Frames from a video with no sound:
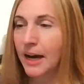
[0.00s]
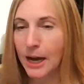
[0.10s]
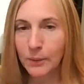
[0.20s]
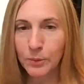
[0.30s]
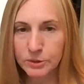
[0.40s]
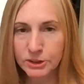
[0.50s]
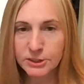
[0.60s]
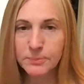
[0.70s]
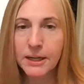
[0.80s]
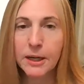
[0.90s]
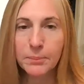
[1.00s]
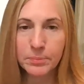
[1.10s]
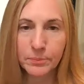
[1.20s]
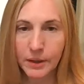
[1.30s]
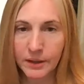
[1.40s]
I will just make up
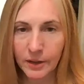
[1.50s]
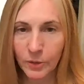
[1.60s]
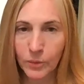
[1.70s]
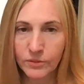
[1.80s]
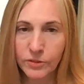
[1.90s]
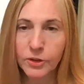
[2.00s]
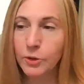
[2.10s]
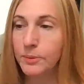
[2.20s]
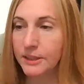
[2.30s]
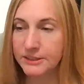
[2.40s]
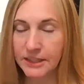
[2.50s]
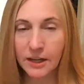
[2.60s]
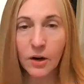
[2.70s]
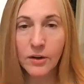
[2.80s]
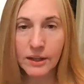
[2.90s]
another one for you because
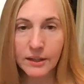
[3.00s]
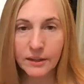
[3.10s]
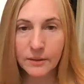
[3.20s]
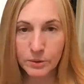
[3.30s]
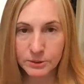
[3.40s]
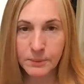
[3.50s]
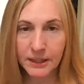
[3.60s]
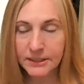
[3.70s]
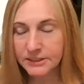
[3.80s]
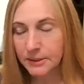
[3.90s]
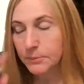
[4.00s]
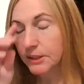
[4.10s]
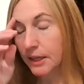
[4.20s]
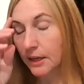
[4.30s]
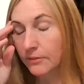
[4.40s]
I already was making some
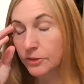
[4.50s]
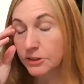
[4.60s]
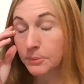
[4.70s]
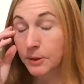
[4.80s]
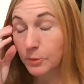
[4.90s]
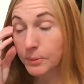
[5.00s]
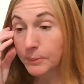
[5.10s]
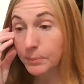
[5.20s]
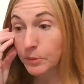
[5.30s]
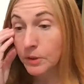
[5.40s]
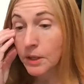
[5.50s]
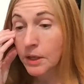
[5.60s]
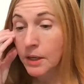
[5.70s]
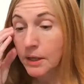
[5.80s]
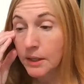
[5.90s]
today for some other people
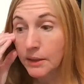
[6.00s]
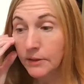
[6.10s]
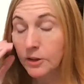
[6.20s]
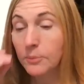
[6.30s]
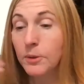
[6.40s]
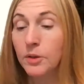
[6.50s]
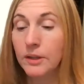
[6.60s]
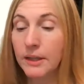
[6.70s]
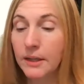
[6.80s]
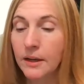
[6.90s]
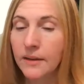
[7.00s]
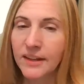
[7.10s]
in the community."